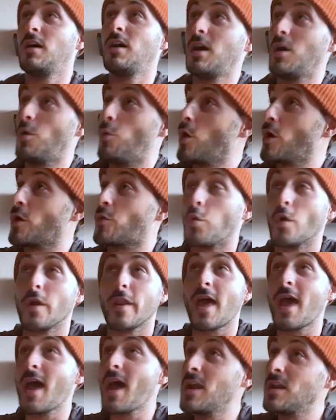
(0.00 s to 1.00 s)
I worked
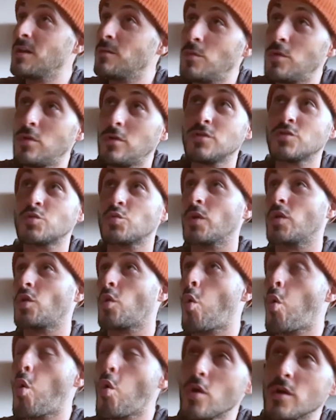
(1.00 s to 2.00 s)
with animals, with
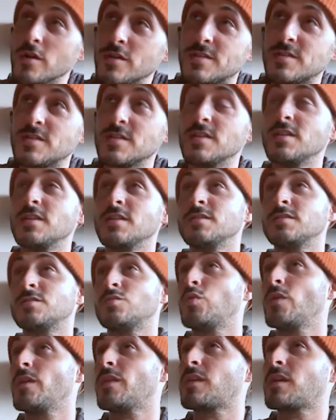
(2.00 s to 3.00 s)
horses,
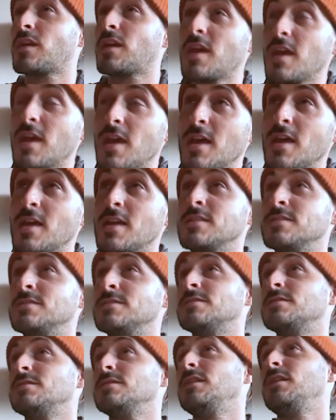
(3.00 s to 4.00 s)
with
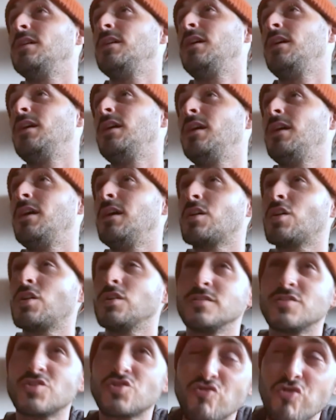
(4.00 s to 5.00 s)
kids, uh,
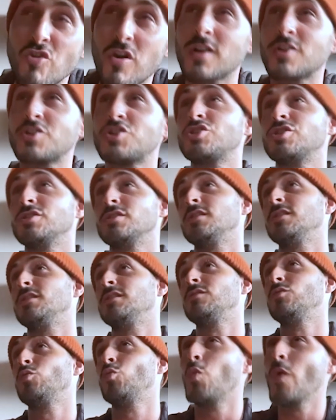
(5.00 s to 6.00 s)
construction,
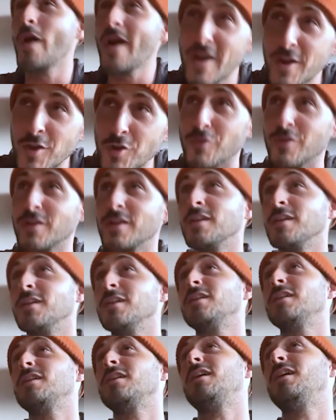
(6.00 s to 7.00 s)
waitering,
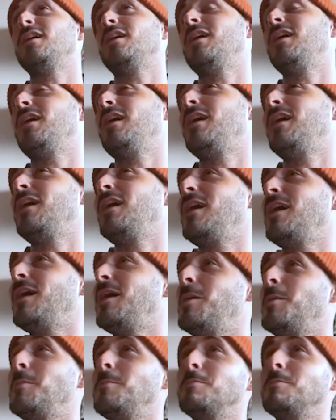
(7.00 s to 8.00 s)

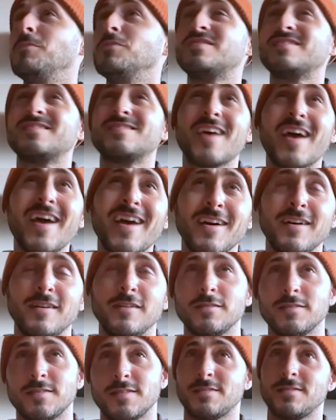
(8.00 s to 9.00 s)
um,
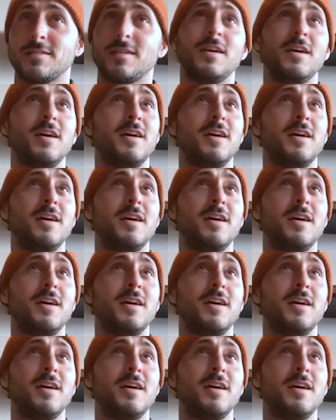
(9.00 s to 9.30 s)
sales,